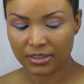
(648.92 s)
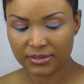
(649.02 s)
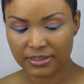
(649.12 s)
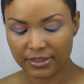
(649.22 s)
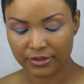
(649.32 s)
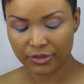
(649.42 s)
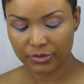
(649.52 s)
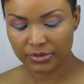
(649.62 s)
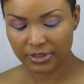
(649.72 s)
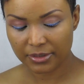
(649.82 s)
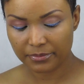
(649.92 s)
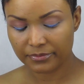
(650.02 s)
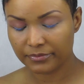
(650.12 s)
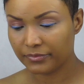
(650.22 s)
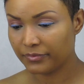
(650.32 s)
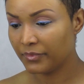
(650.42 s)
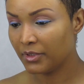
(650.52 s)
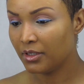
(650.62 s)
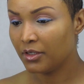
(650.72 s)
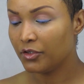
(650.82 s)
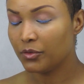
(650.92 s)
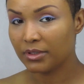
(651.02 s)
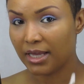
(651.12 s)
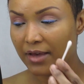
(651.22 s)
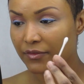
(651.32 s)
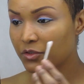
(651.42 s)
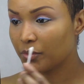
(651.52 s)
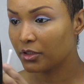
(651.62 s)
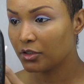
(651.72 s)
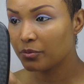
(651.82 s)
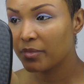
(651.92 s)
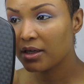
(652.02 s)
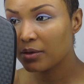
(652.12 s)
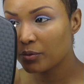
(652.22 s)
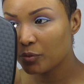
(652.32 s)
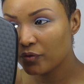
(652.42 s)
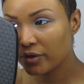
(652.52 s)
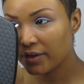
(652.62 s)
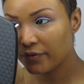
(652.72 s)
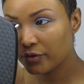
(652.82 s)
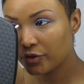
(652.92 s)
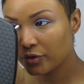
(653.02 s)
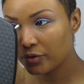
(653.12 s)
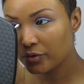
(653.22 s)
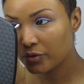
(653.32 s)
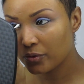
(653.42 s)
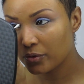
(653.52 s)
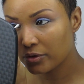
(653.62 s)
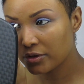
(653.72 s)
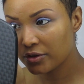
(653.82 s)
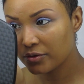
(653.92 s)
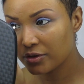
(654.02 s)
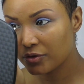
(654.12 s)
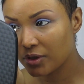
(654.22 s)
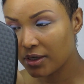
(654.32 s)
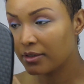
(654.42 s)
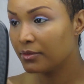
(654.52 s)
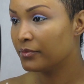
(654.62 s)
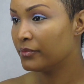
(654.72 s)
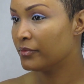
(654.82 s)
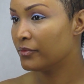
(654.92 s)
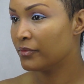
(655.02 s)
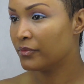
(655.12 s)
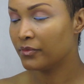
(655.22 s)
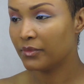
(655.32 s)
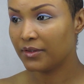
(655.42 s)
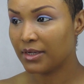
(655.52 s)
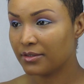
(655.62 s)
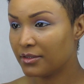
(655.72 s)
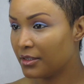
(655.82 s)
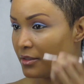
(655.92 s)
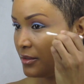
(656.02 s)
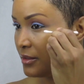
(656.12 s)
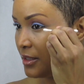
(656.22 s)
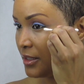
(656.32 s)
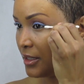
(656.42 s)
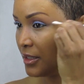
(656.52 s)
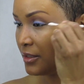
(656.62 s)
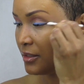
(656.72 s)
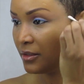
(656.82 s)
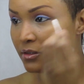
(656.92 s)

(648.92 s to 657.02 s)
Take the Q-tip. You can have this with a little makeup remover if you choose, or just use it dry. And that's it. And again.